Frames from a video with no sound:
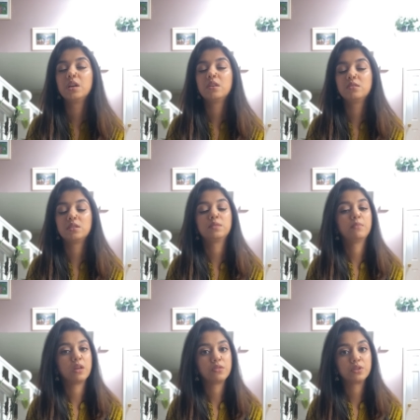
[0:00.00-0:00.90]
this
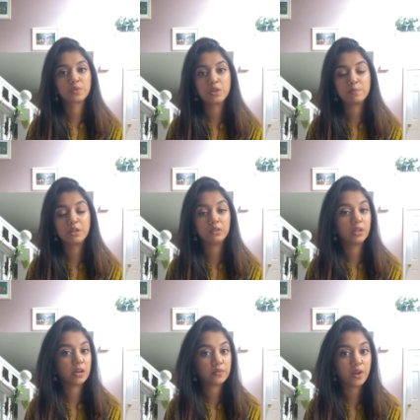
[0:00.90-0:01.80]
month. There's going to be a
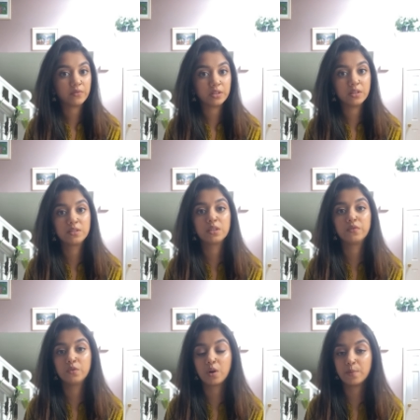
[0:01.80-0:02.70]
lot of heaviness.
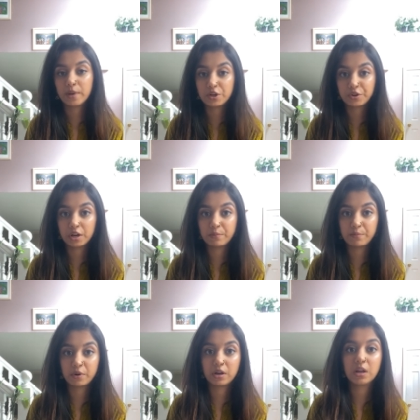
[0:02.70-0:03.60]
If you are a Patreon
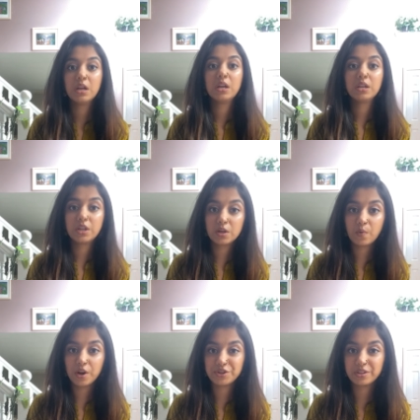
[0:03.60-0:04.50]
member here
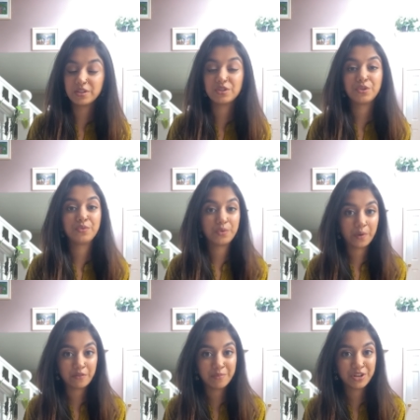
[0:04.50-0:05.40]
watching this,
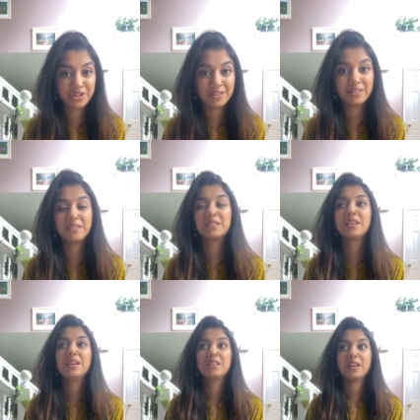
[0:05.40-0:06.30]
I've mentioned this,
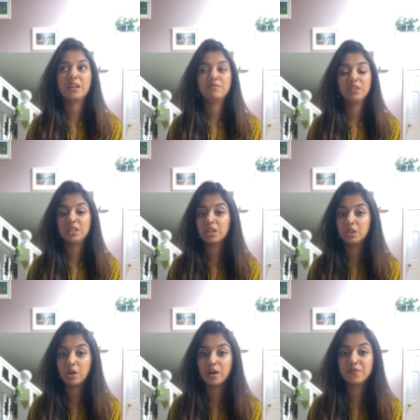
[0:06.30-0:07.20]
that I'm feeling a
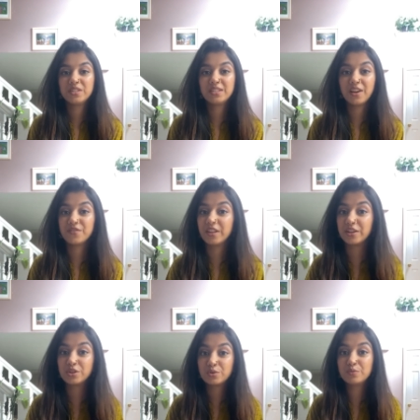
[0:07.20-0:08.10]
lot of stuff,
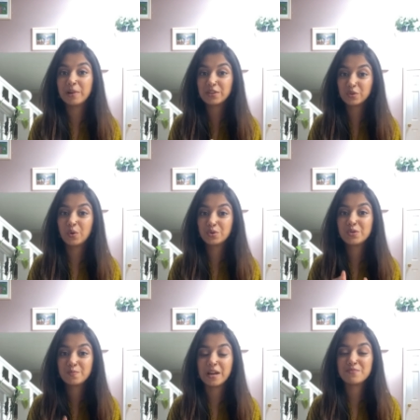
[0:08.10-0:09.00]
like to my soul,
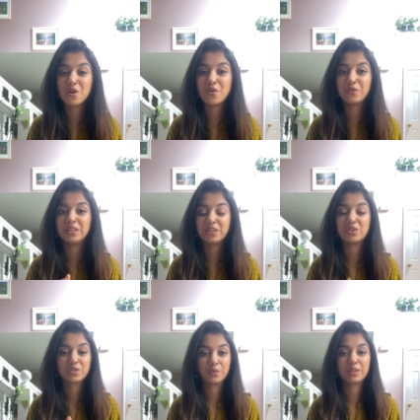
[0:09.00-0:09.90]
to my bone, that
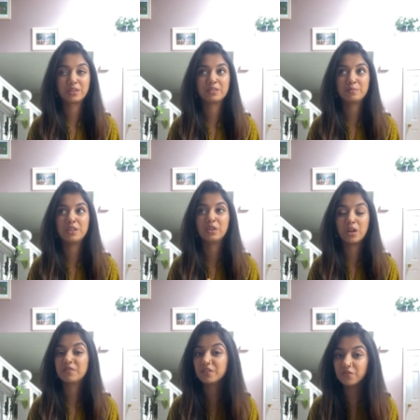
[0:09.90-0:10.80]
there's going to be a
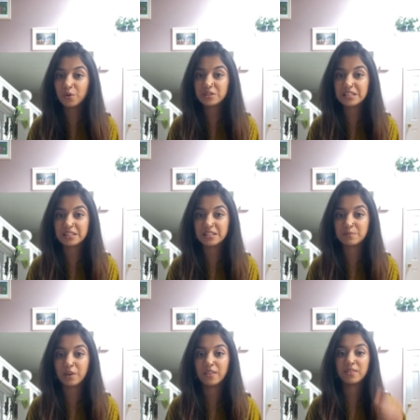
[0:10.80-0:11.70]
lot of unfolding this
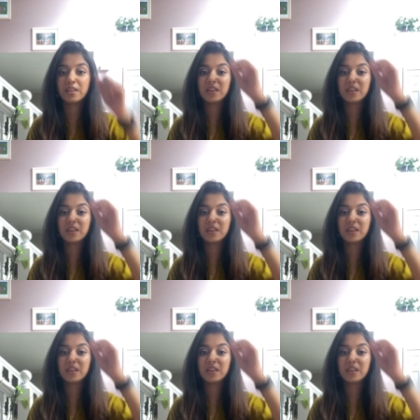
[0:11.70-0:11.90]
month.